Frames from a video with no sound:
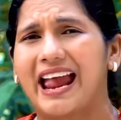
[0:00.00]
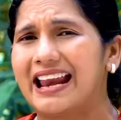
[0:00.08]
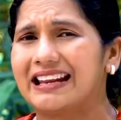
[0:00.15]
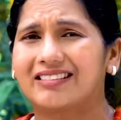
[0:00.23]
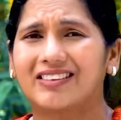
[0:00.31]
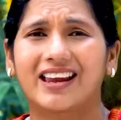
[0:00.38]

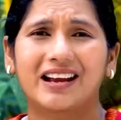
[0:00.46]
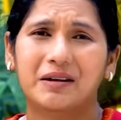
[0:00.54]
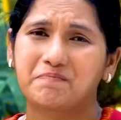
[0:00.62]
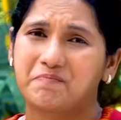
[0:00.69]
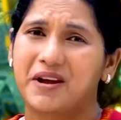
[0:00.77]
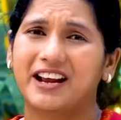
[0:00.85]

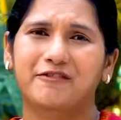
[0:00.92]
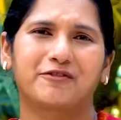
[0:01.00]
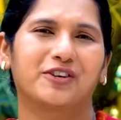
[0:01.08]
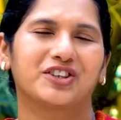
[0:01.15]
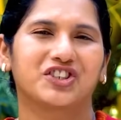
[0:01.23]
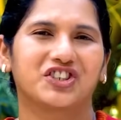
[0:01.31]
anything big
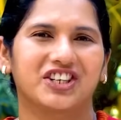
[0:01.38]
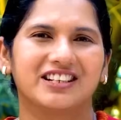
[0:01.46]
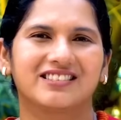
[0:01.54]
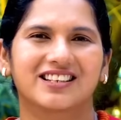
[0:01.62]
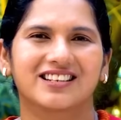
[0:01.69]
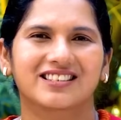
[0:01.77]
for
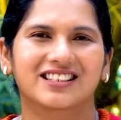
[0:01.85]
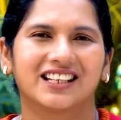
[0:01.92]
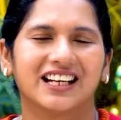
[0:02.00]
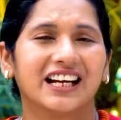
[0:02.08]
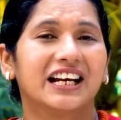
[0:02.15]
Jesus.